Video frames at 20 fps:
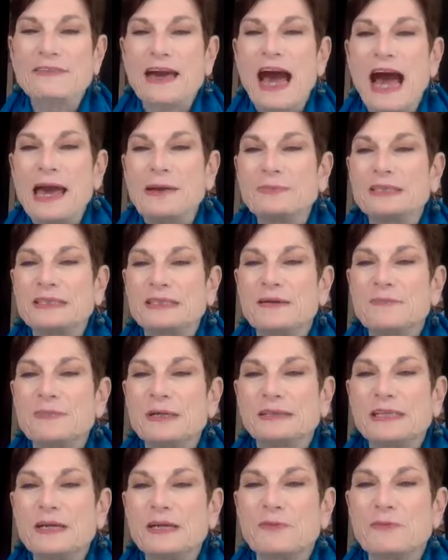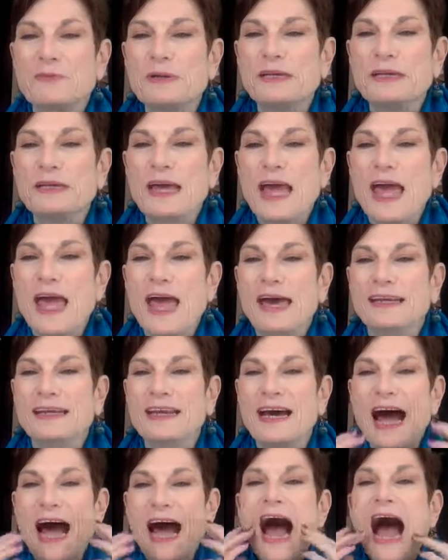I'm Simma Lieberman, and
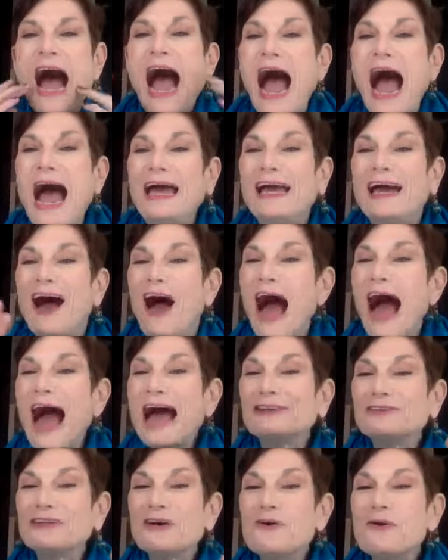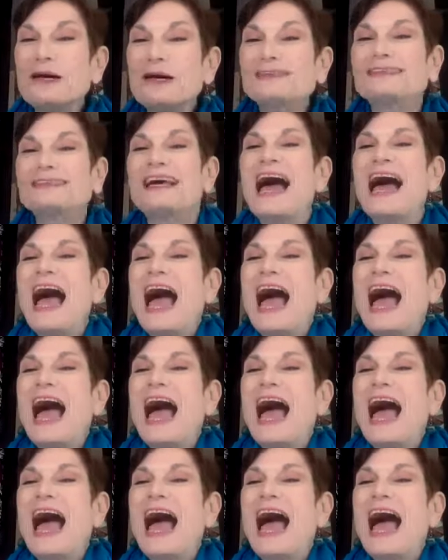I hi Lewis,